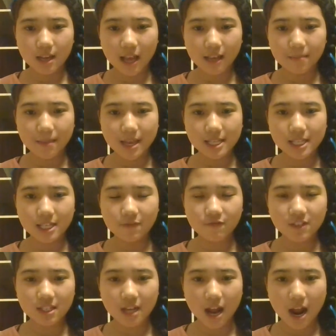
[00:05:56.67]
like massive
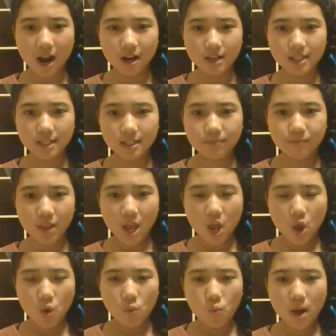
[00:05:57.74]
stars,
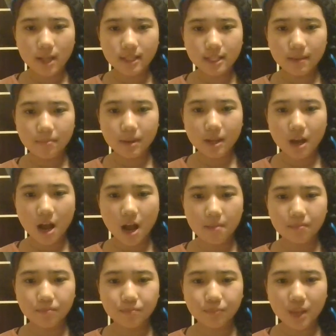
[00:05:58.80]
when they
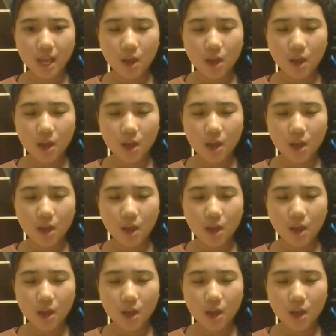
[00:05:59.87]
become,